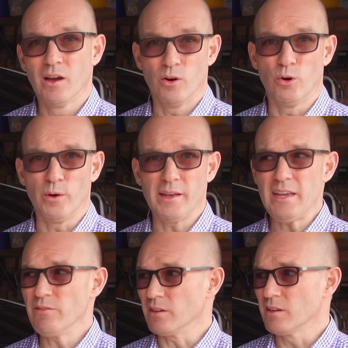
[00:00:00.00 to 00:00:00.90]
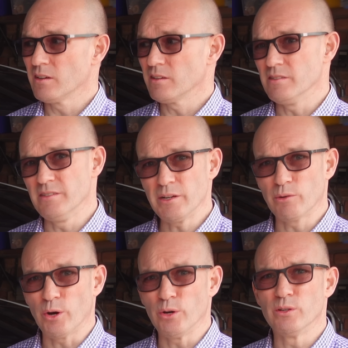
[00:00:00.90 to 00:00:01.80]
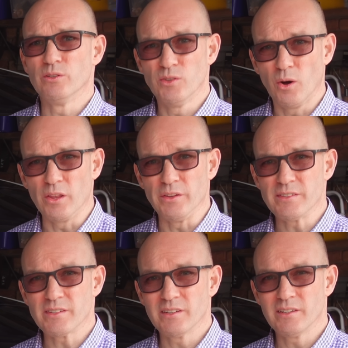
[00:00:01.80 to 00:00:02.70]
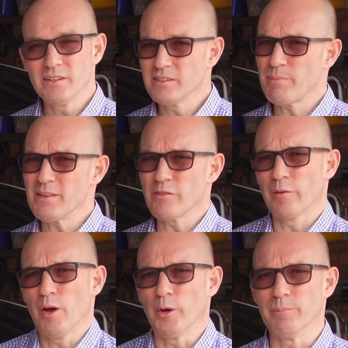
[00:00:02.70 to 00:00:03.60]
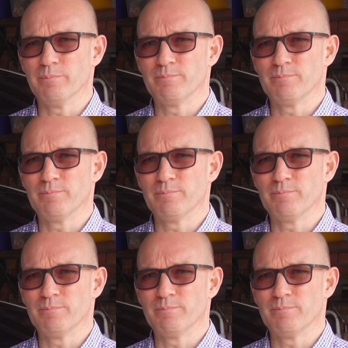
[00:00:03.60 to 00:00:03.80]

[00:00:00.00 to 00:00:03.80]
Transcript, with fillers: or even $0. Depends if I'm home.